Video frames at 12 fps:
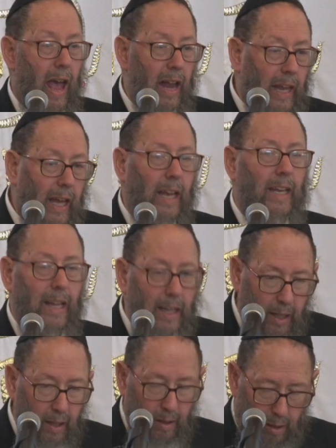And he
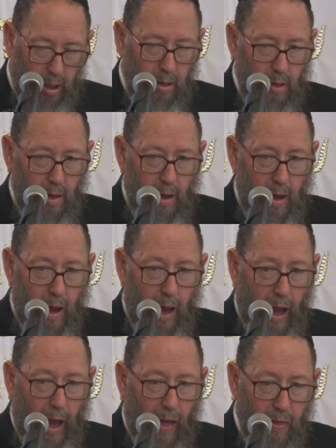didn't.
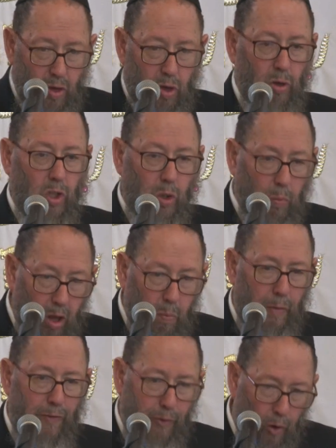And the surgery was
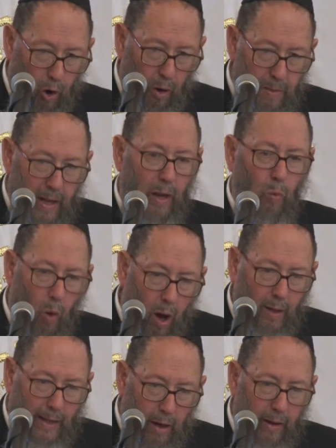performed, and he
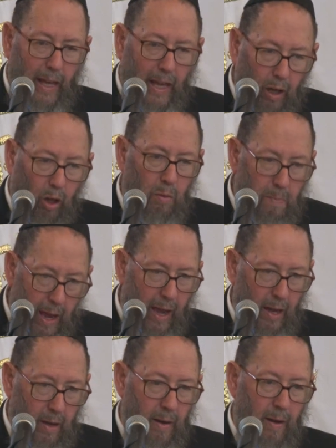walked out a healed
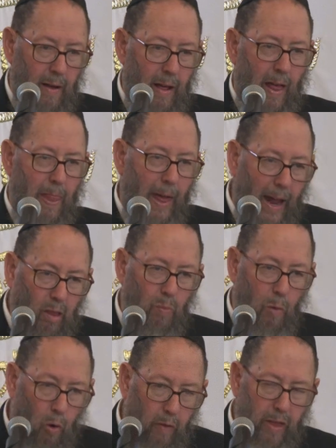man. That's
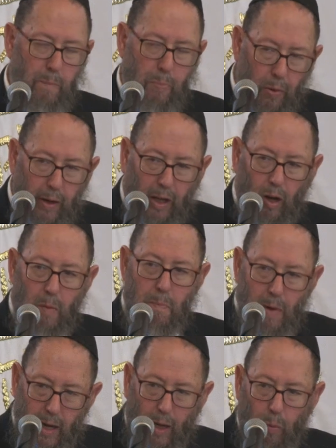more than putting your
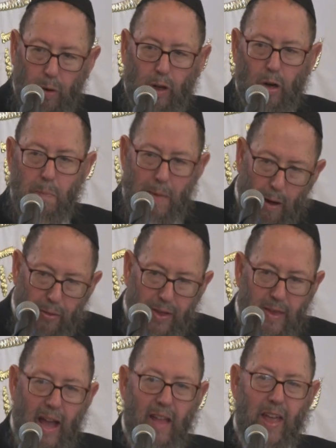money where your mouth
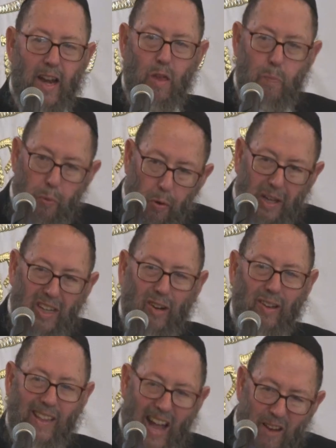is. That is putting your
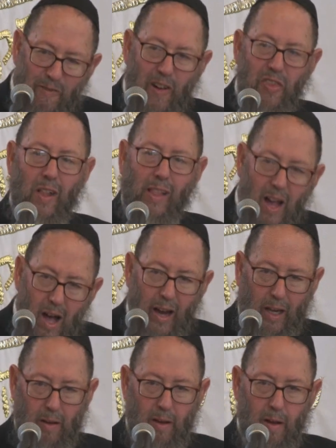life on the
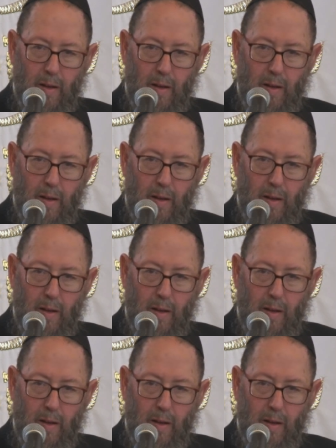line.